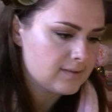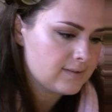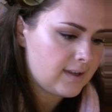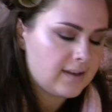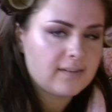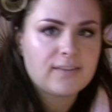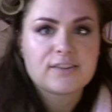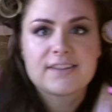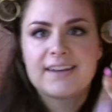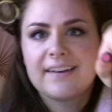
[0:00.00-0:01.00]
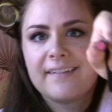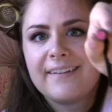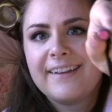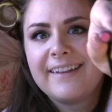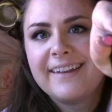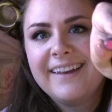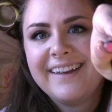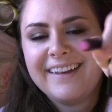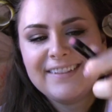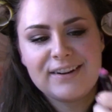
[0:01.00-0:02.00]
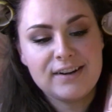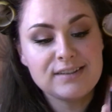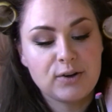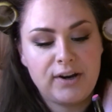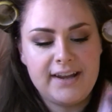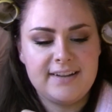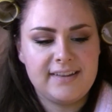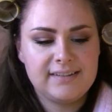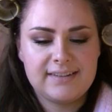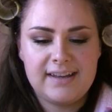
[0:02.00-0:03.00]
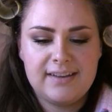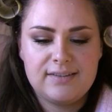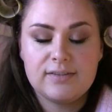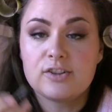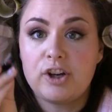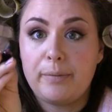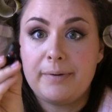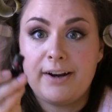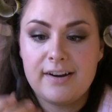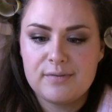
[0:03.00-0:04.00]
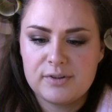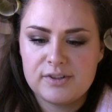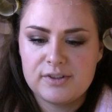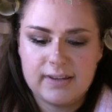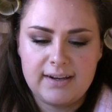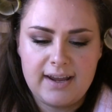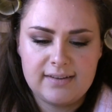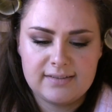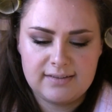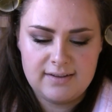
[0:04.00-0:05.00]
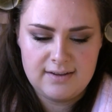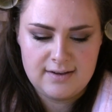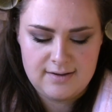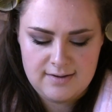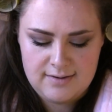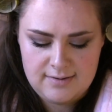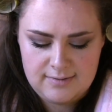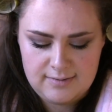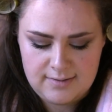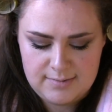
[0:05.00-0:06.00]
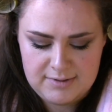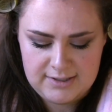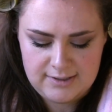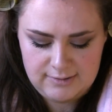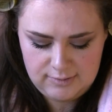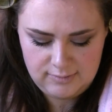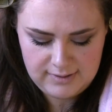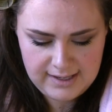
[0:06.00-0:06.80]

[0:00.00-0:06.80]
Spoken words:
it's like, there's like, there is a crayon in this thing, the sharpener, which is really nice. So I might just do